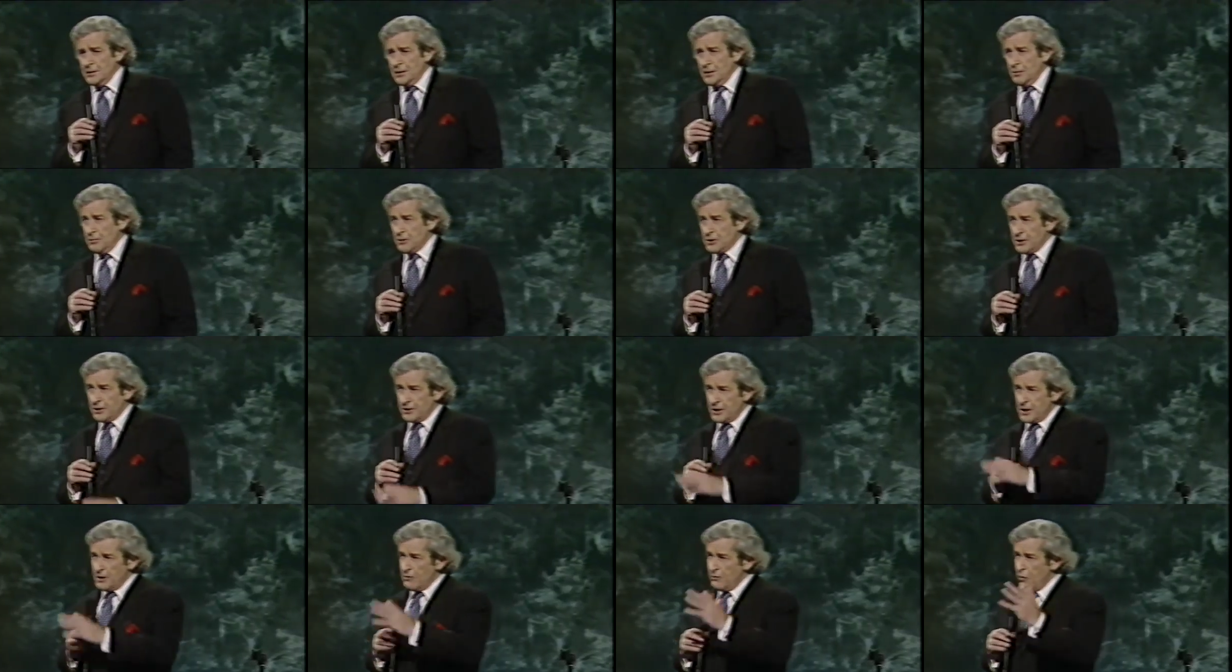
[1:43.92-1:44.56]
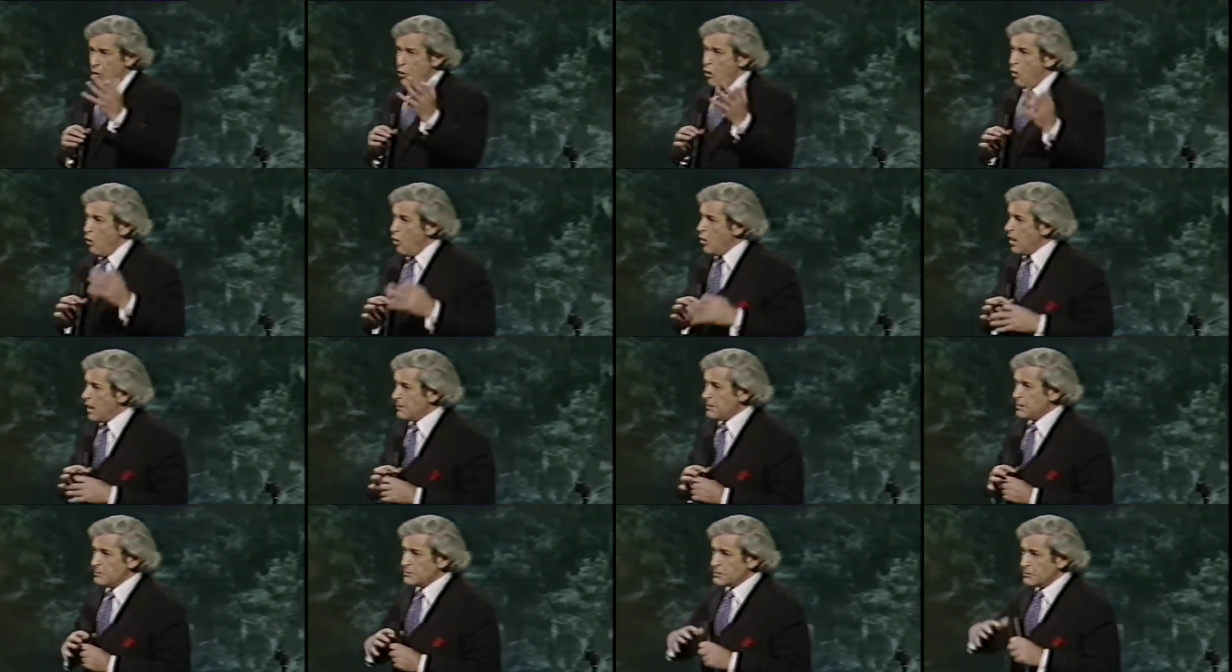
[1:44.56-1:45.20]
It was a thing of awe.
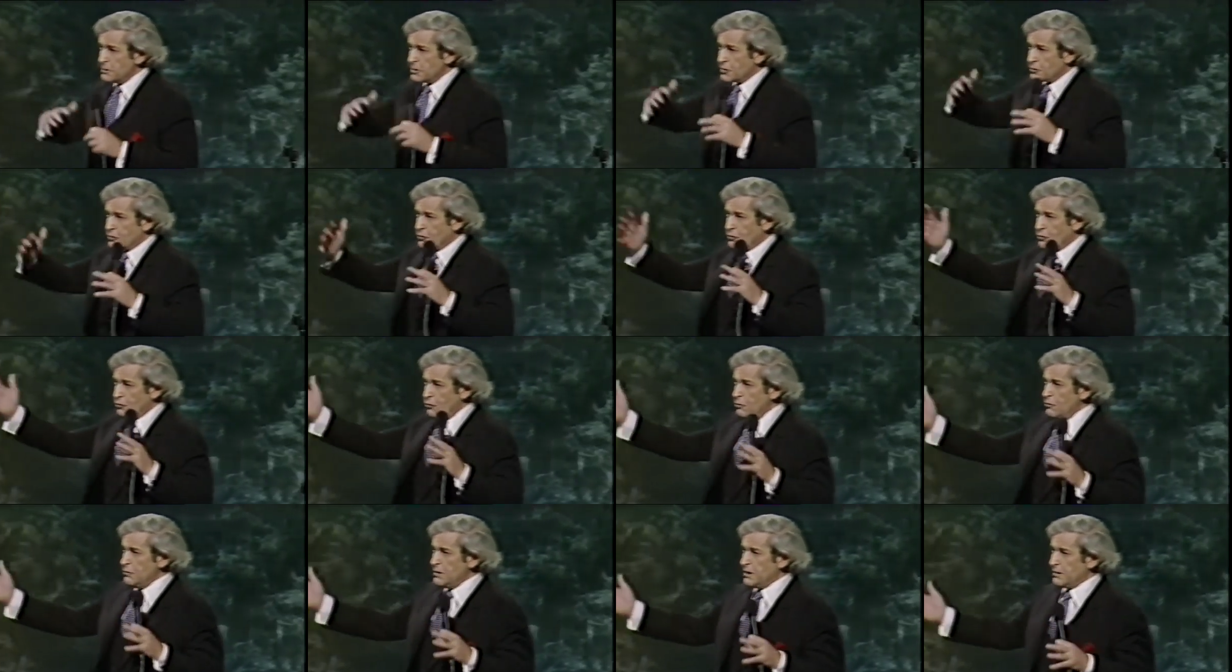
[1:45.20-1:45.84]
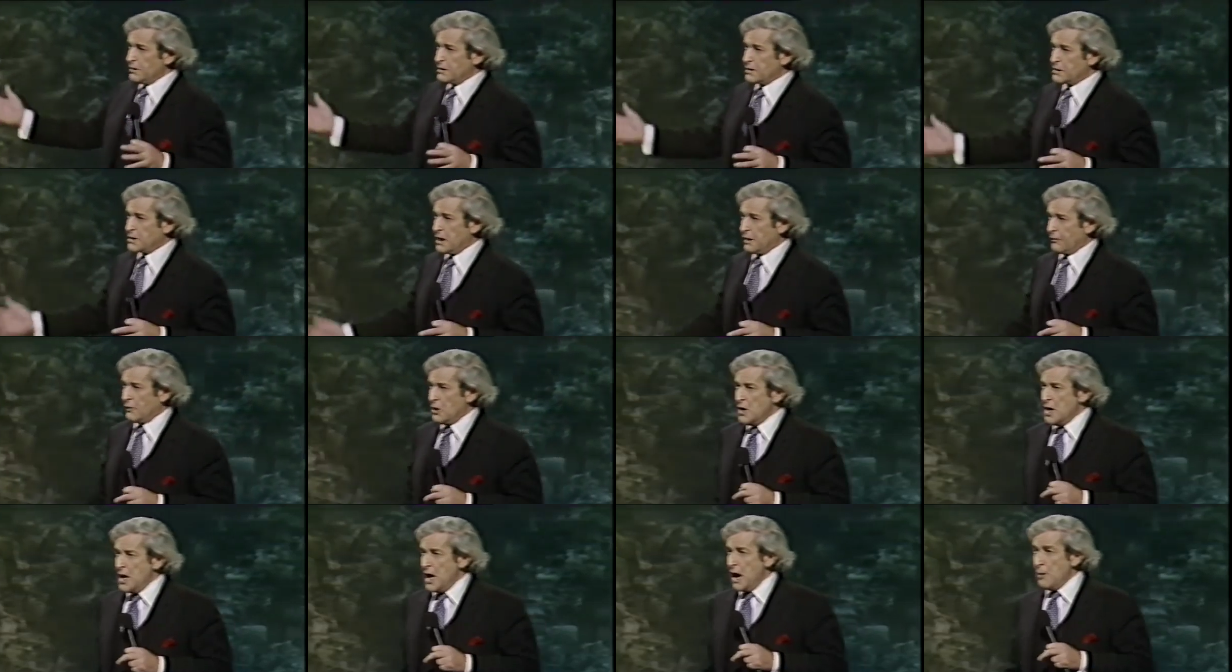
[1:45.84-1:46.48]
I mean, it was an extraordinary thing to tell
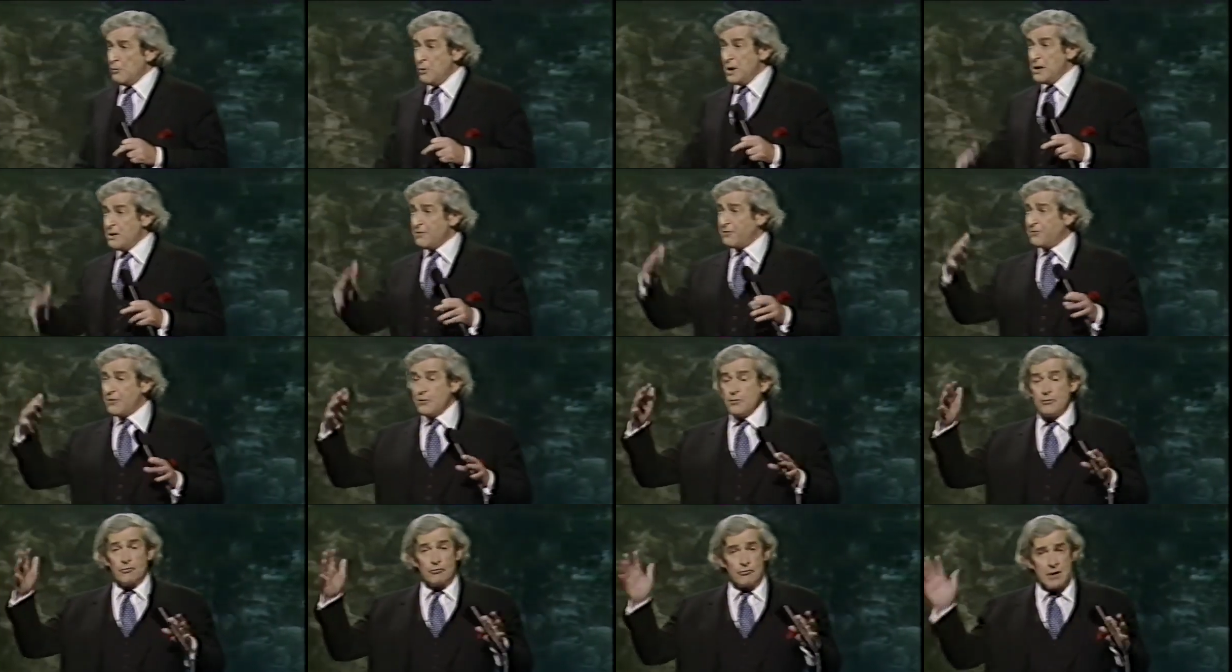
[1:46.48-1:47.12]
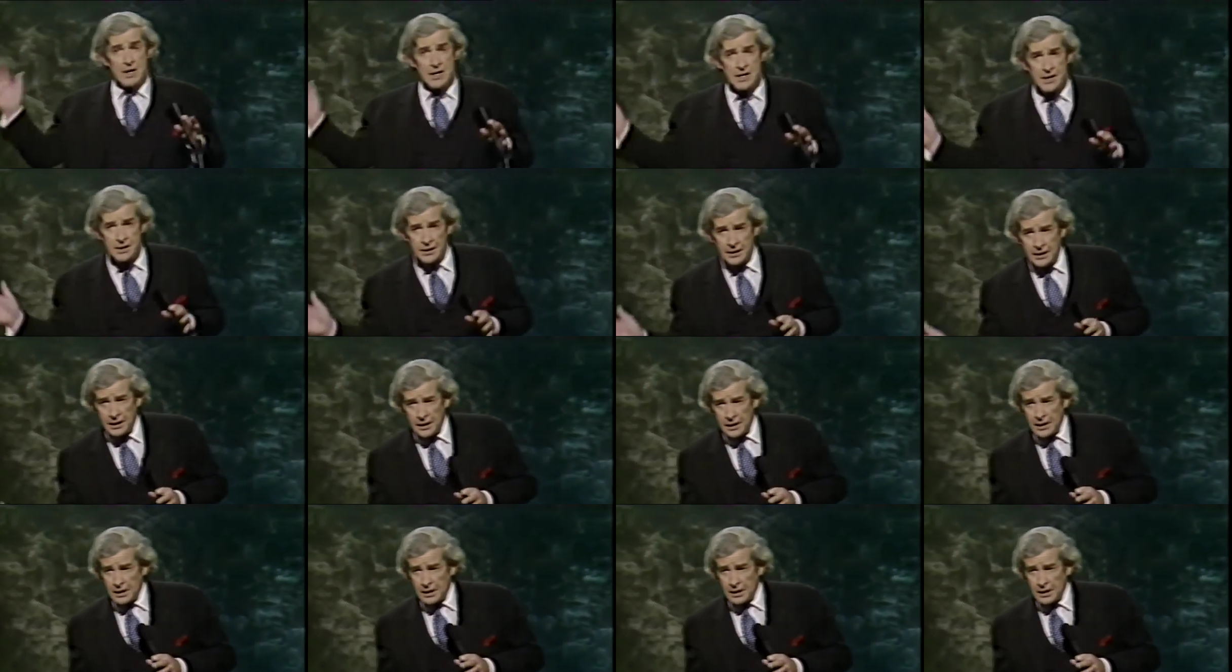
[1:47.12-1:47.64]
them. And when the phone rang in our